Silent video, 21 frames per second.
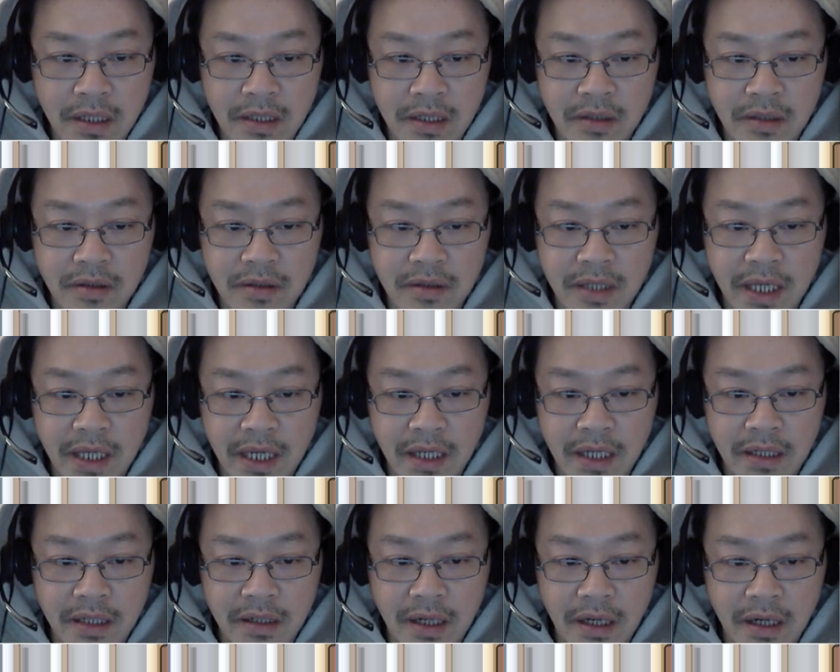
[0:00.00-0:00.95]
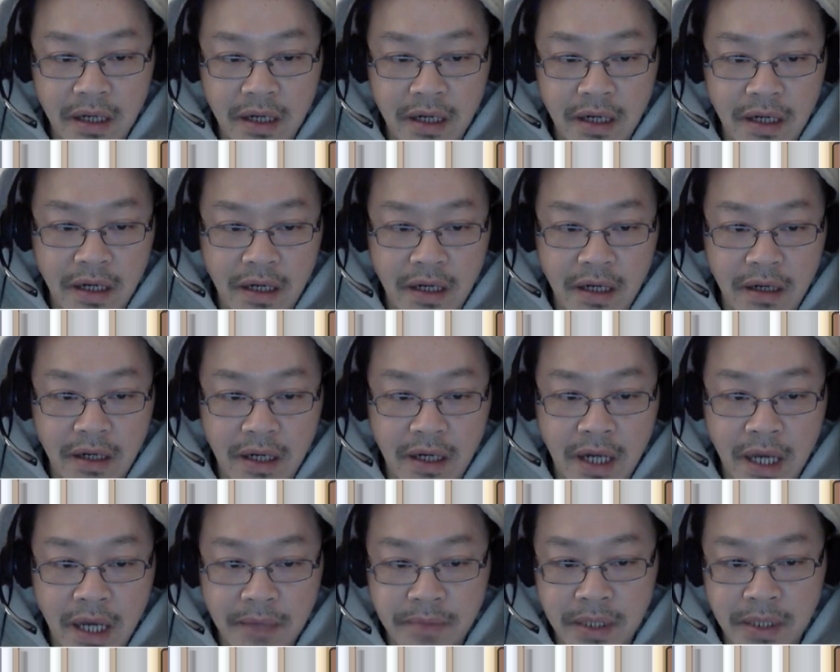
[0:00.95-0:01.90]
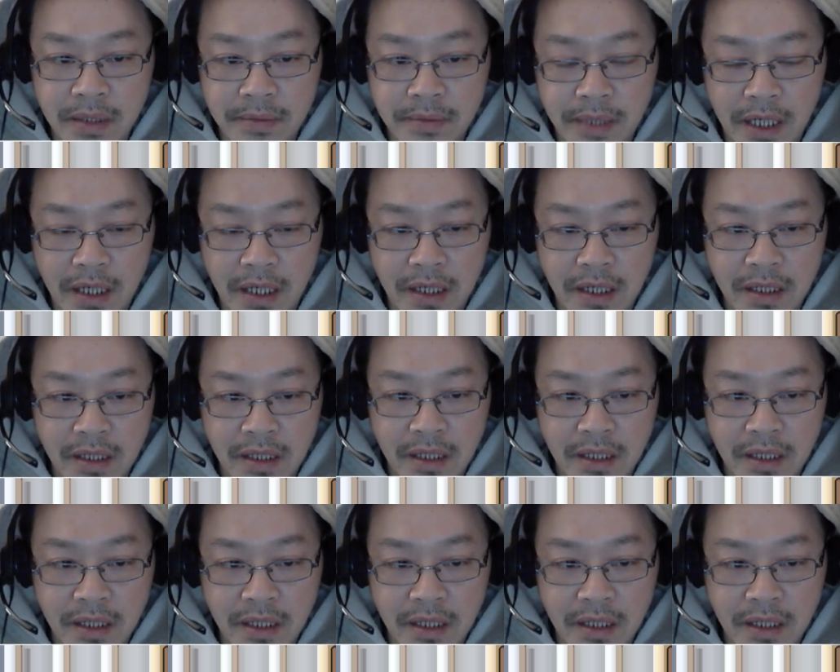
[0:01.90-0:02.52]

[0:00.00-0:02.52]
you get hyperbola,